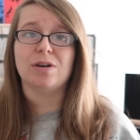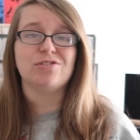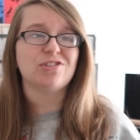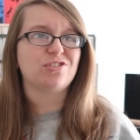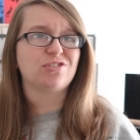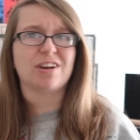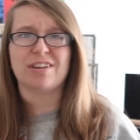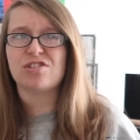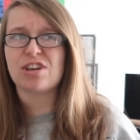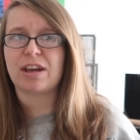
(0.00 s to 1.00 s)
and just kind
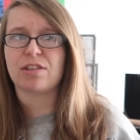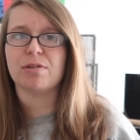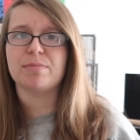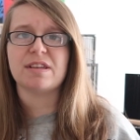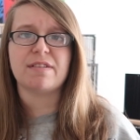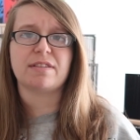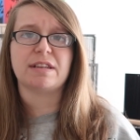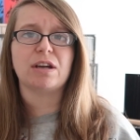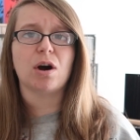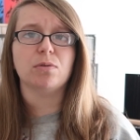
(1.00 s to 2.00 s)
of check the room, see if there's
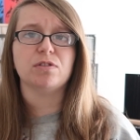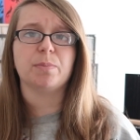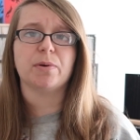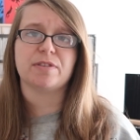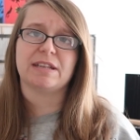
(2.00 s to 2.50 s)
any cold spots,